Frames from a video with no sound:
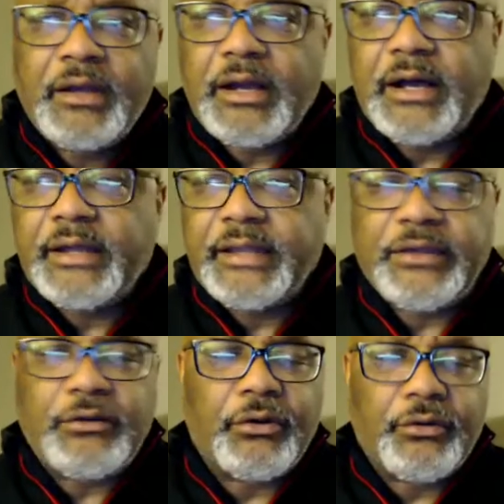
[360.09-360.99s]
Like
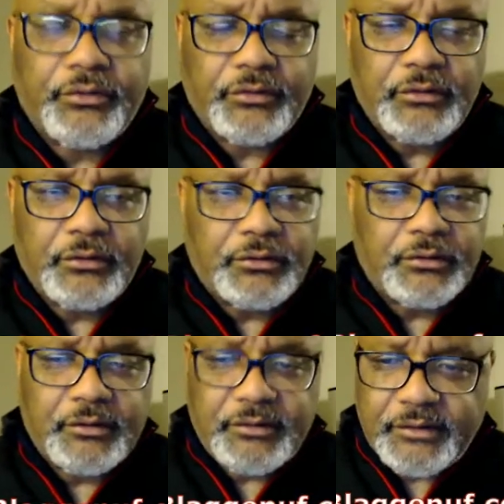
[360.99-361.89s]
you go to
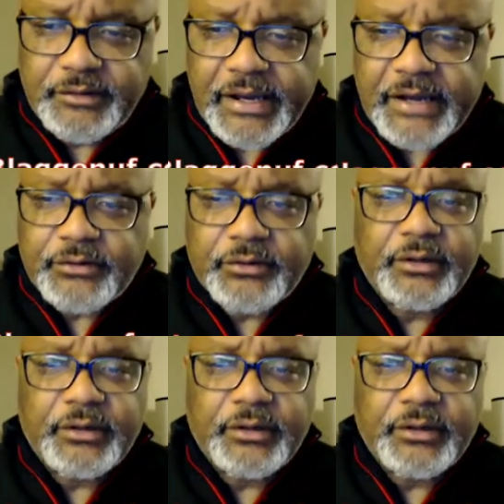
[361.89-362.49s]
the doctor,